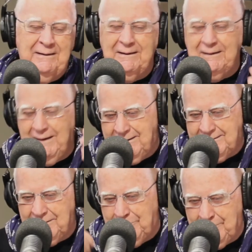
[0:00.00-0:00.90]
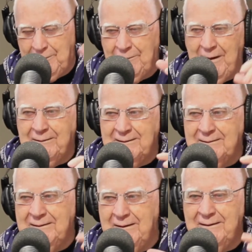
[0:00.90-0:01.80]
The gals are tripping around us
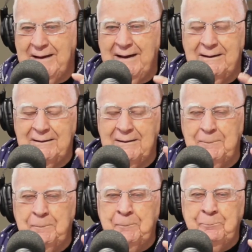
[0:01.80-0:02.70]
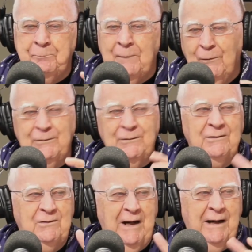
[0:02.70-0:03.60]
and all that. And we're just
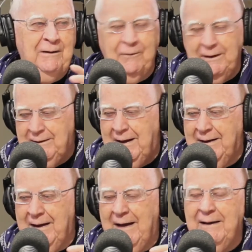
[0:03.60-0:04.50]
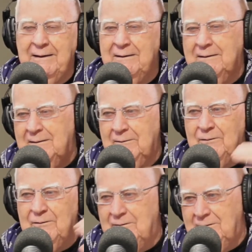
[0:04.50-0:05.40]
chatting away, the guy and I, and we're
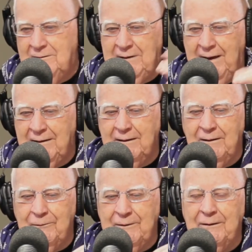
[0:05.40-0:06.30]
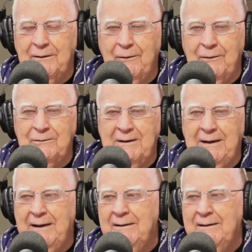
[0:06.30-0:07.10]
chatting a little with the girls and that.